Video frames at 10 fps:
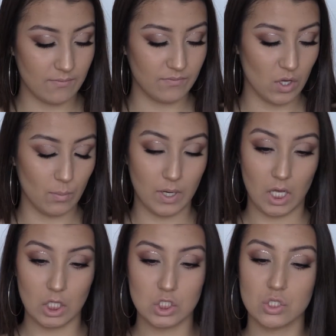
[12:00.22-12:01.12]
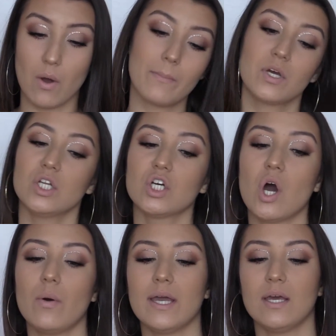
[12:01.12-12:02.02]
I'm filming it. So I'm gonna
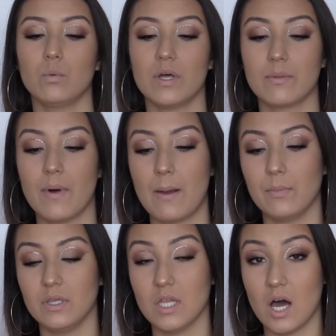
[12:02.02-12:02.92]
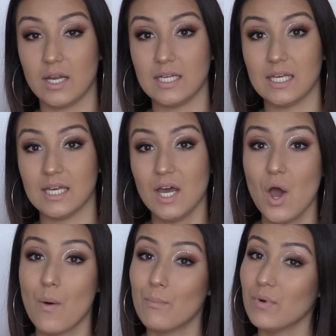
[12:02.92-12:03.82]
go in with my Milani
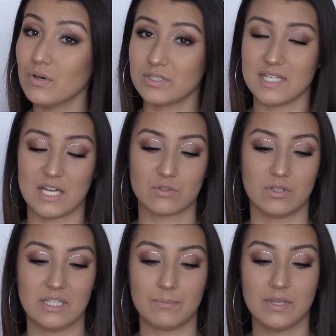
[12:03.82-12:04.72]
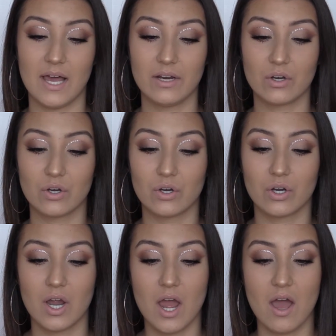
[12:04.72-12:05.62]
Most Natural Lip
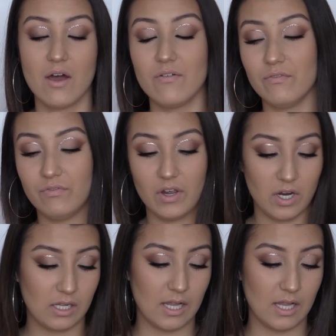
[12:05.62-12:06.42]
Liner, very